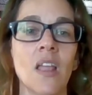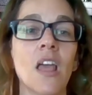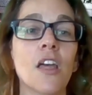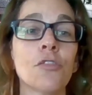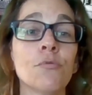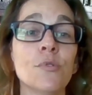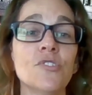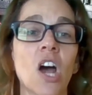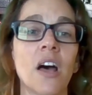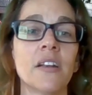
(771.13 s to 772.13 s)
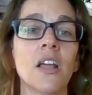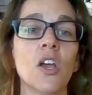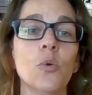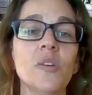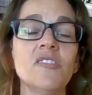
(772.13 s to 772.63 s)
Through John,
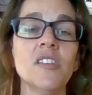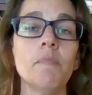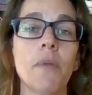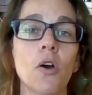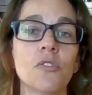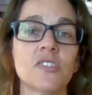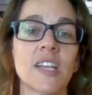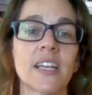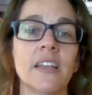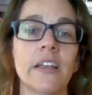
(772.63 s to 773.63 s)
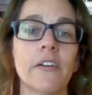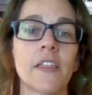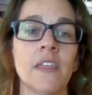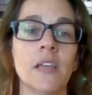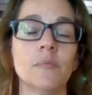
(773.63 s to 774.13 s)
we see both secondary
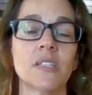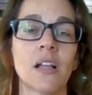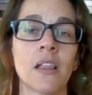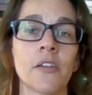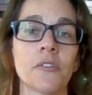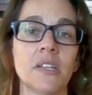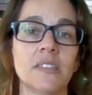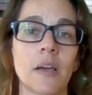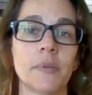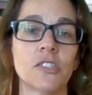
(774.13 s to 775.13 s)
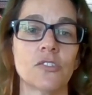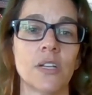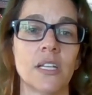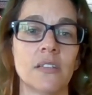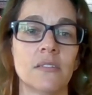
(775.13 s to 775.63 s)
themes clearly
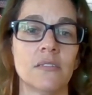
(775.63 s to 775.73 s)
demonstrated.